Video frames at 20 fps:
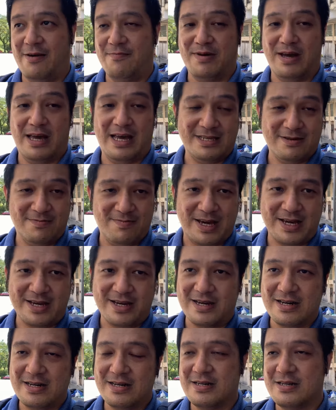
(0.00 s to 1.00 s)
as a
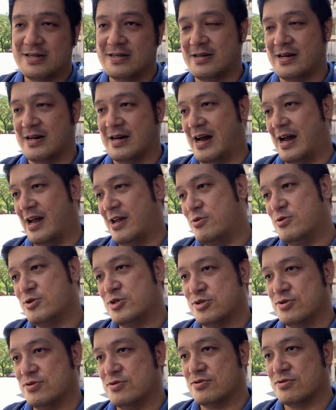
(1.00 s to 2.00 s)
banker, I
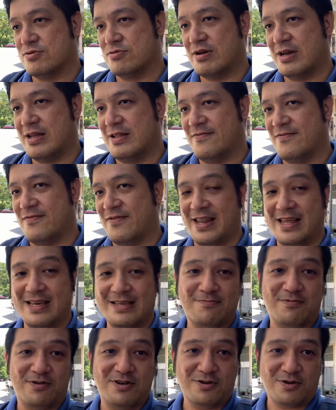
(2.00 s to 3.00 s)
used to go and finance
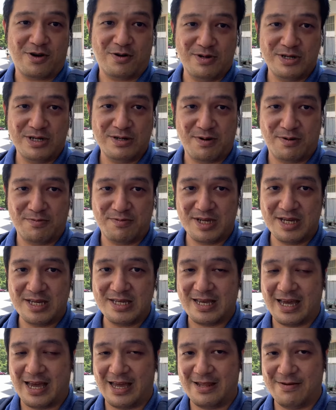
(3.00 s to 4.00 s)
commercial properties,
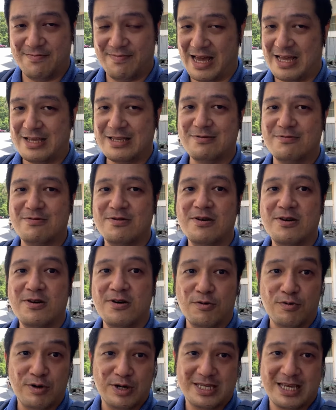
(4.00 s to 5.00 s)
and the banks
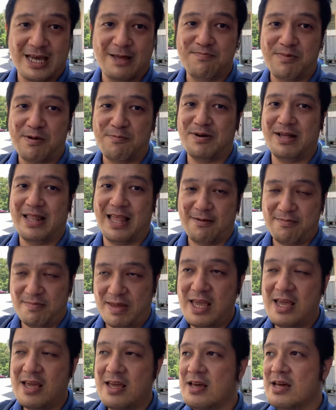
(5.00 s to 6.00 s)
will send people like
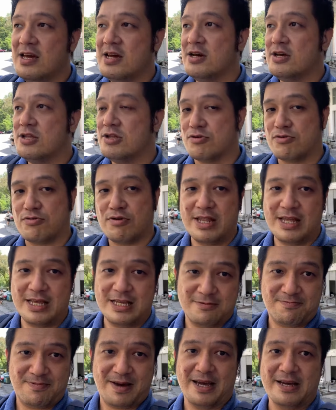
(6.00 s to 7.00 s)
me to go and
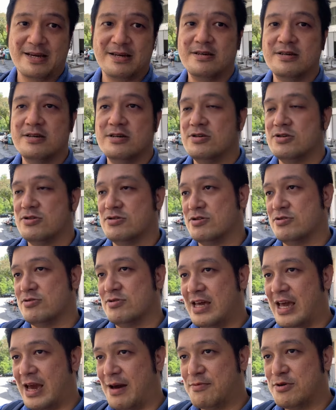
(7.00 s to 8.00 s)
inspect. So
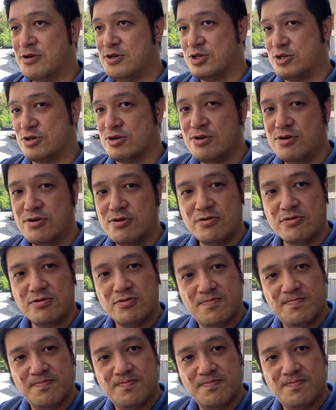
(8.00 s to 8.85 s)
today I'm going to show you